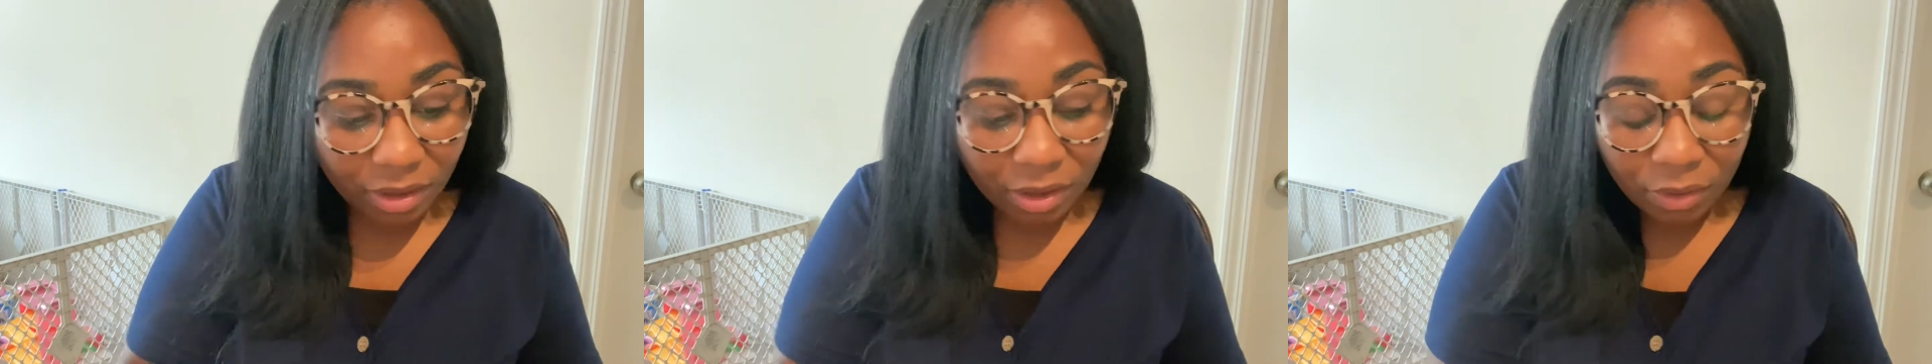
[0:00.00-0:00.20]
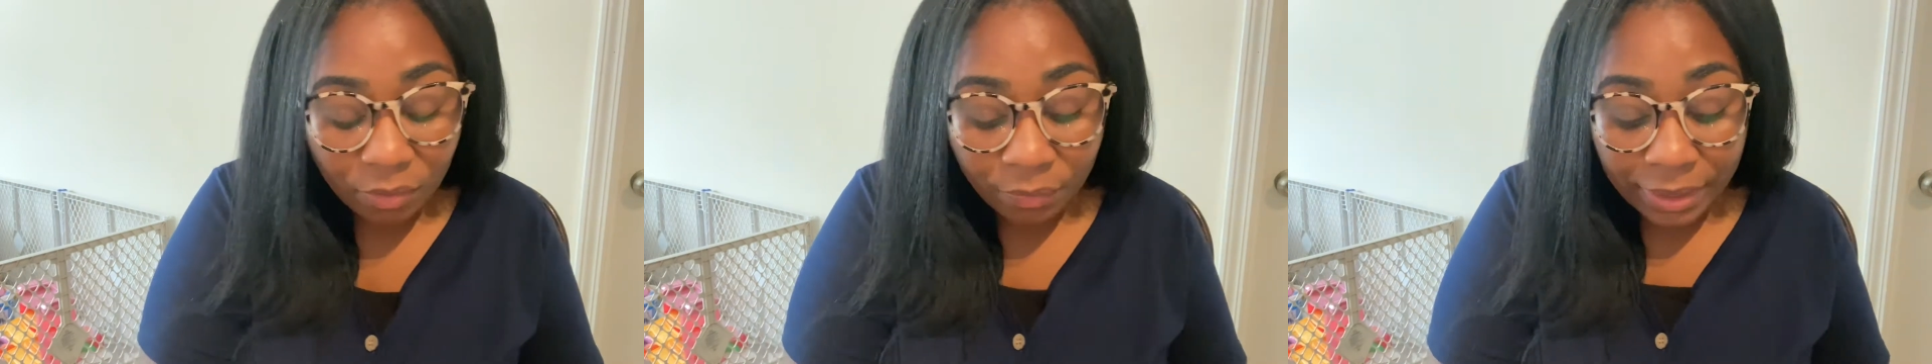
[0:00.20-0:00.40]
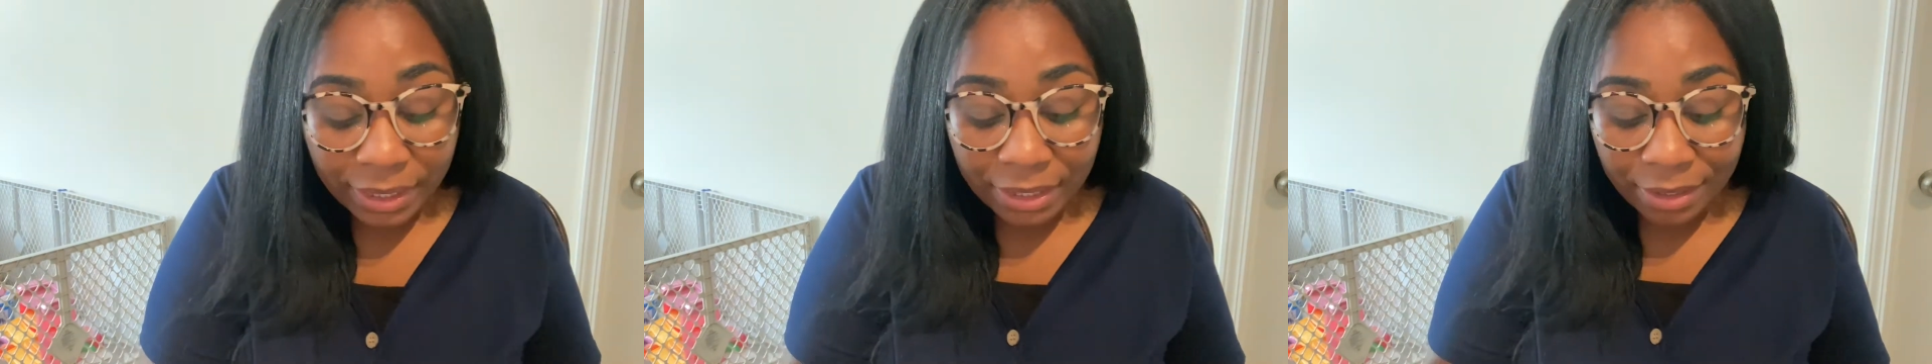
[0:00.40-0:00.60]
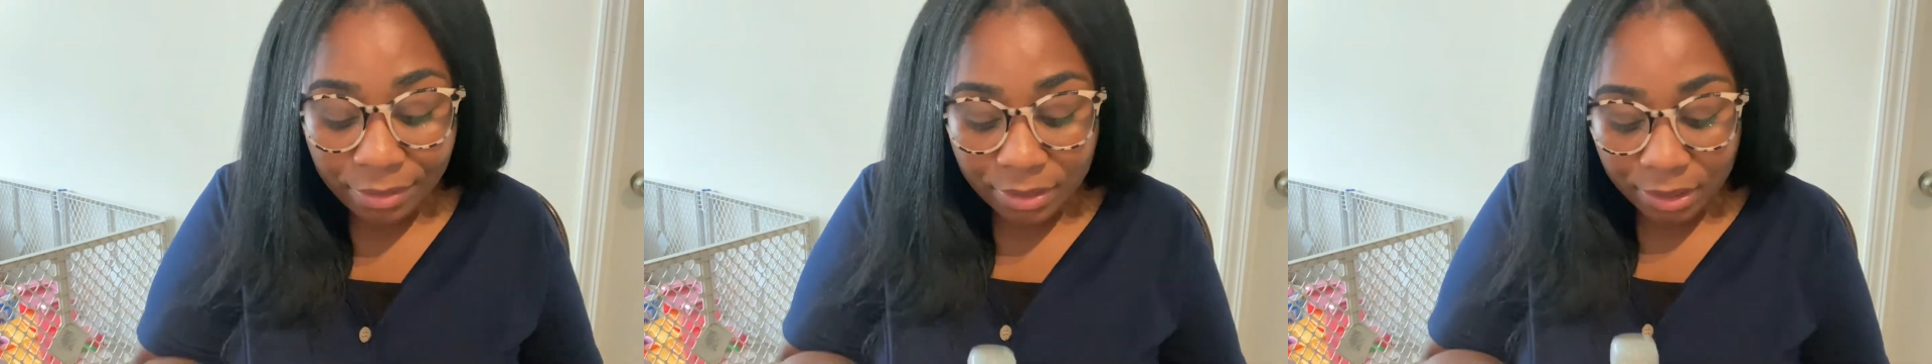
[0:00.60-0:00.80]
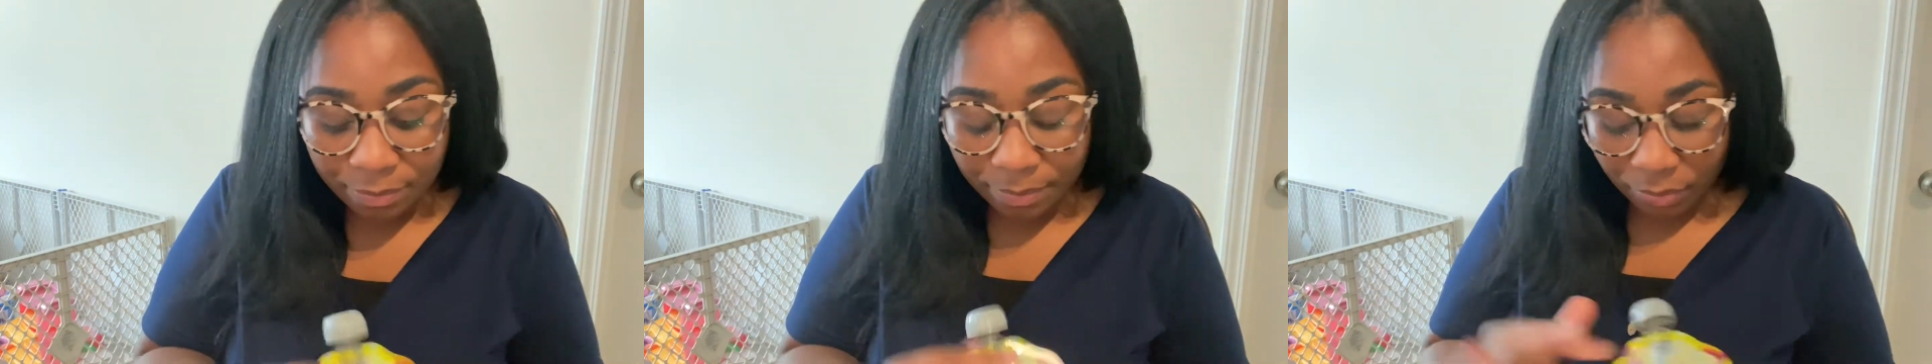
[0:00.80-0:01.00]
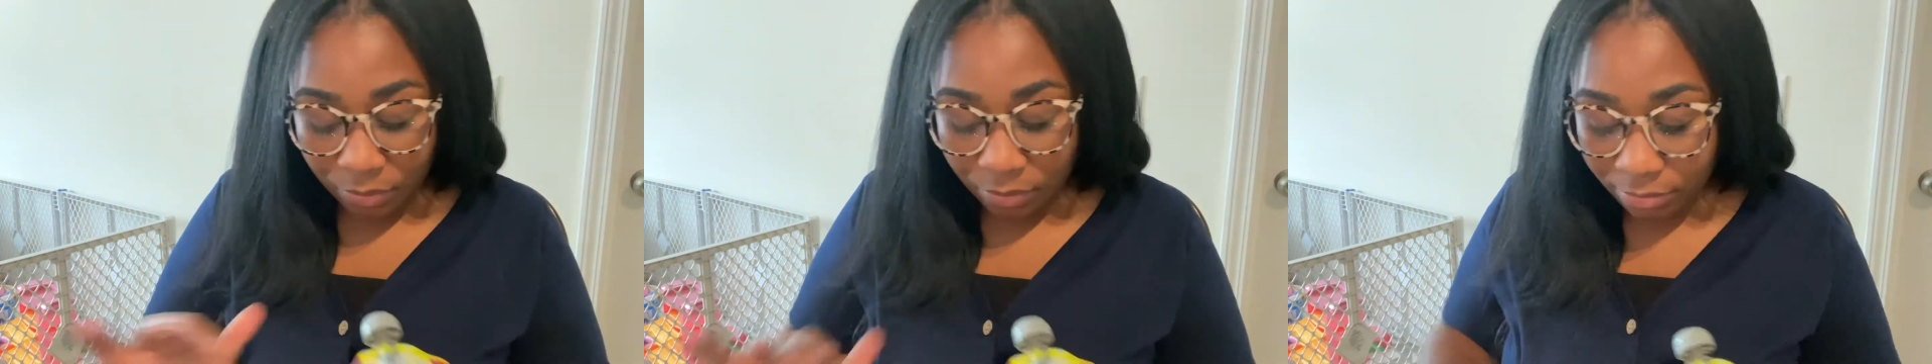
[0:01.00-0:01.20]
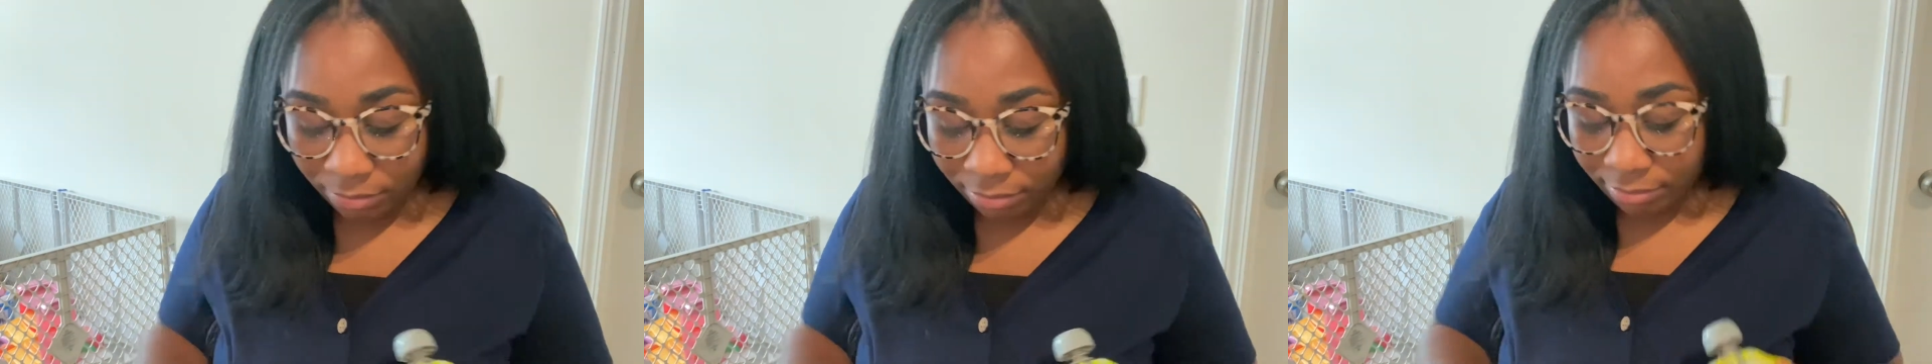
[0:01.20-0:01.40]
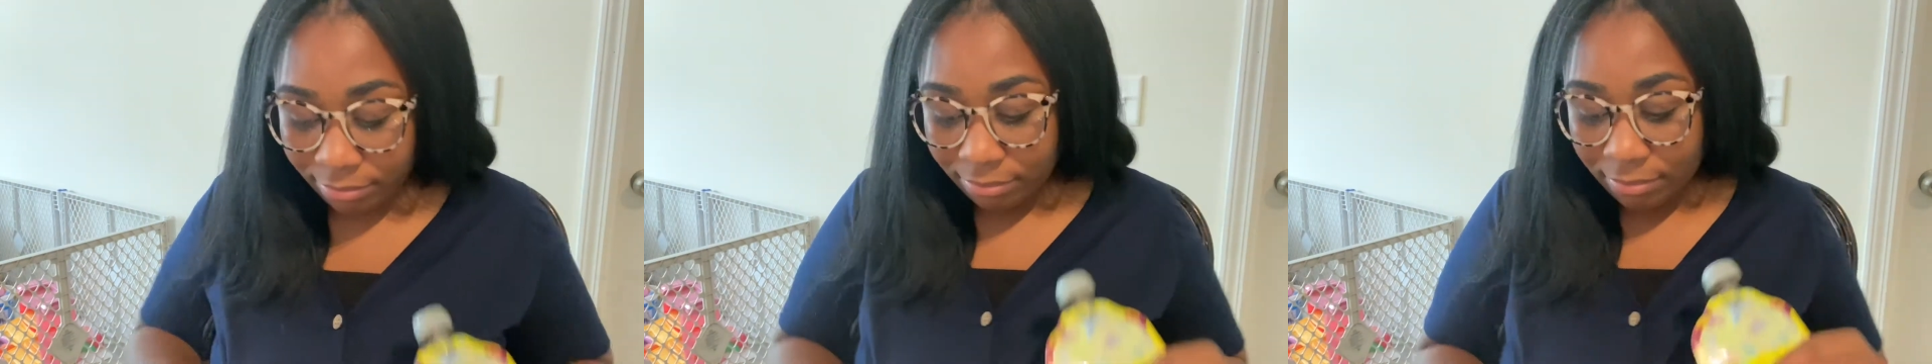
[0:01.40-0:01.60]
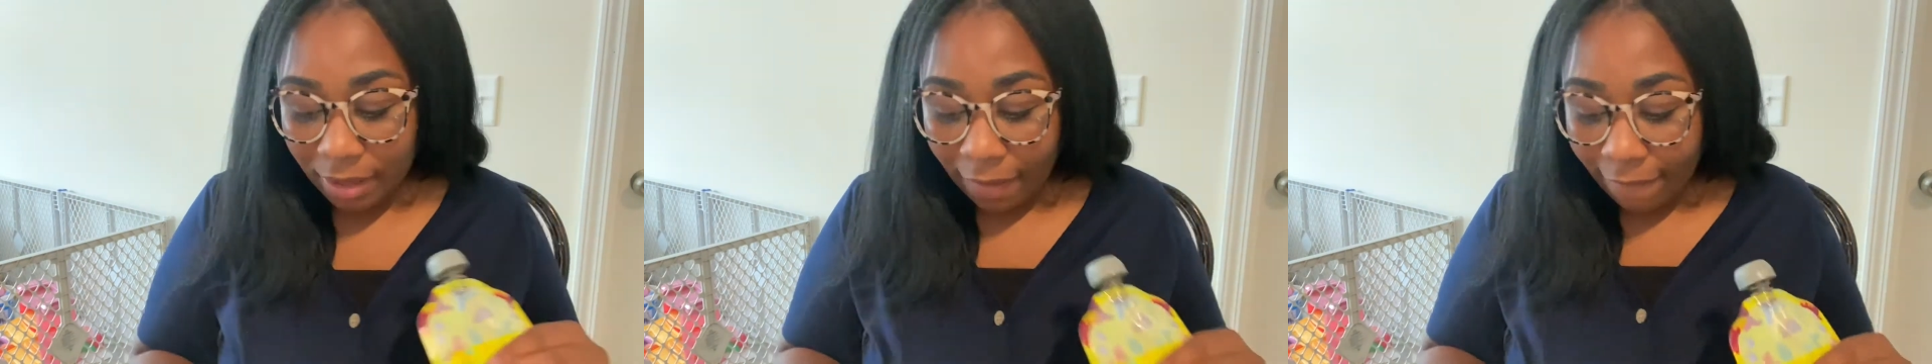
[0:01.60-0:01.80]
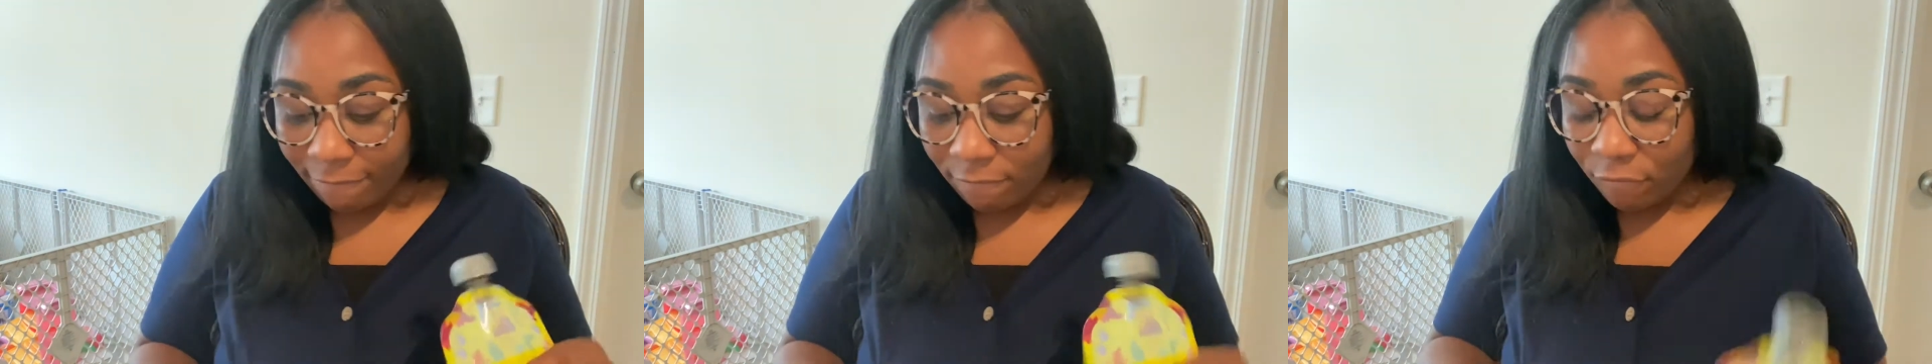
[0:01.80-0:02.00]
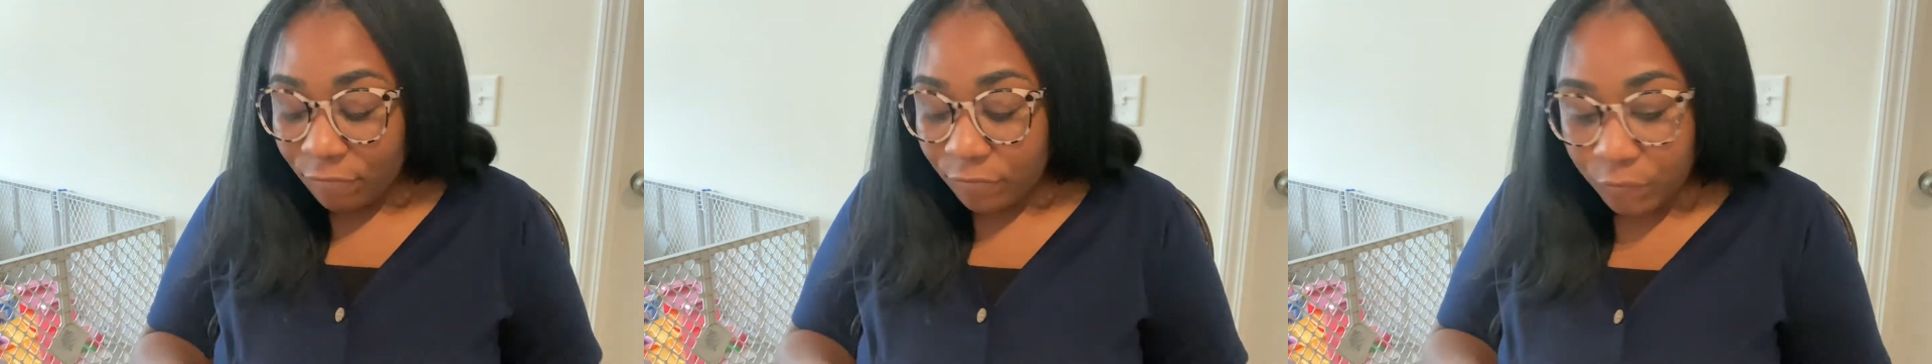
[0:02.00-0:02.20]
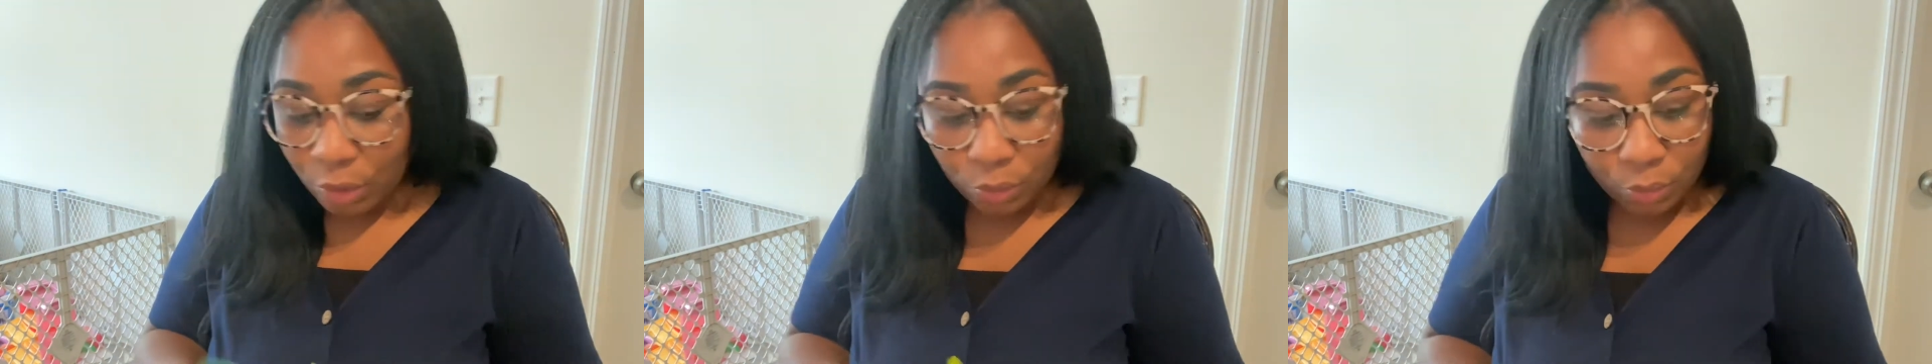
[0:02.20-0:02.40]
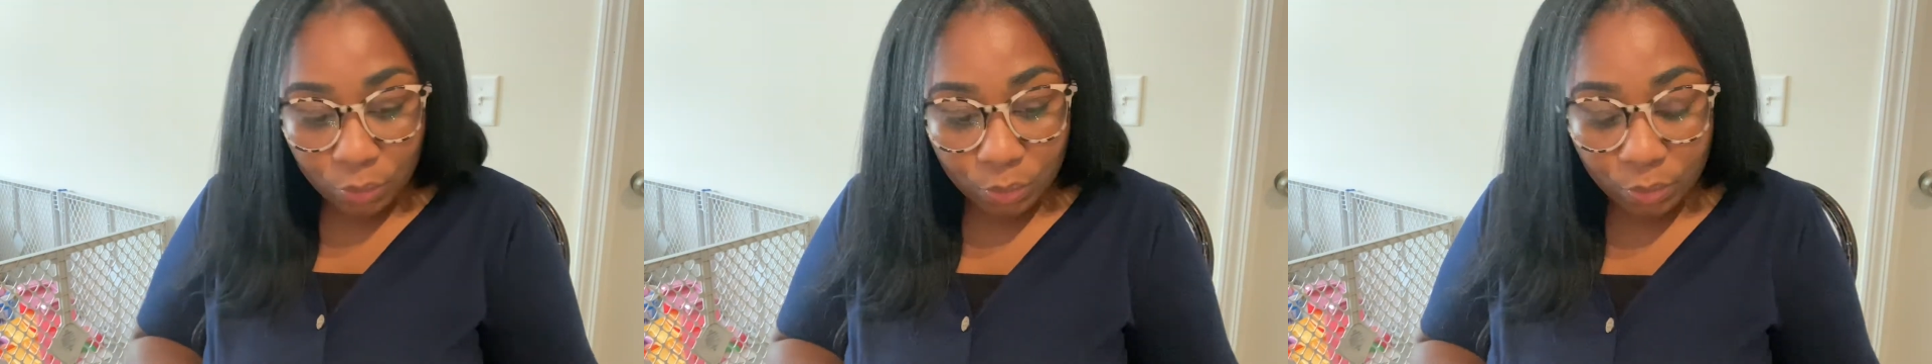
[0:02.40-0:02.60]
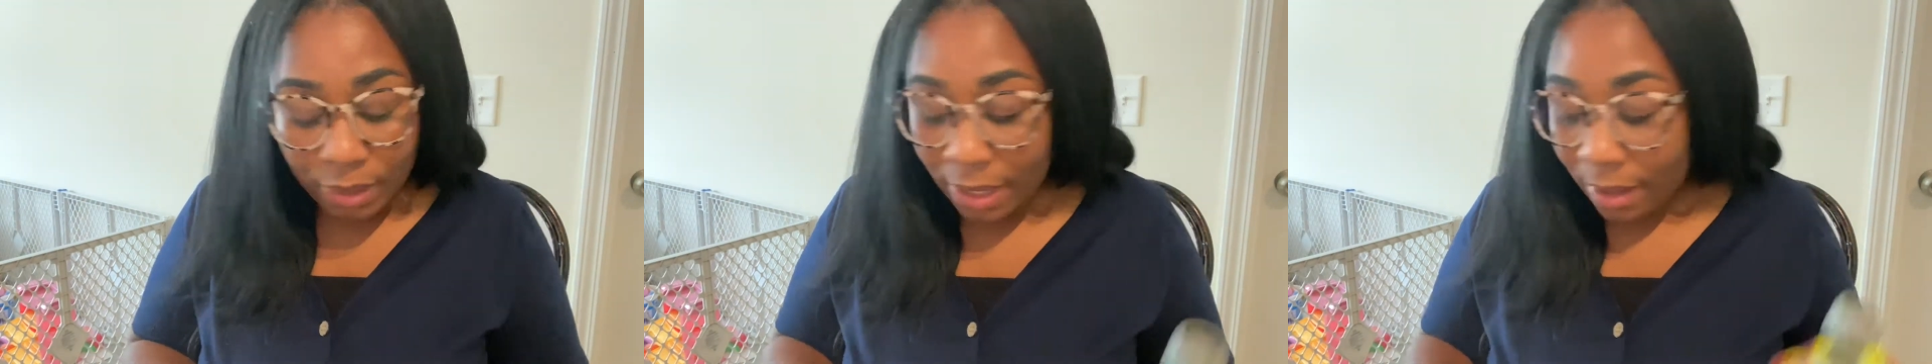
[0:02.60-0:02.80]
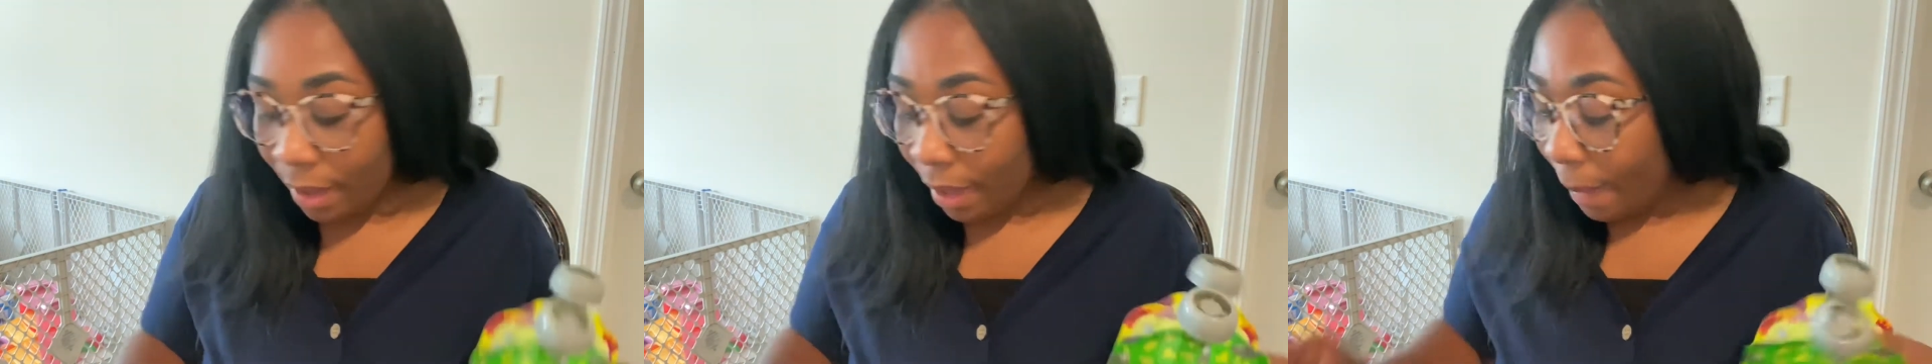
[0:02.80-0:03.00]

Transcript: reusable food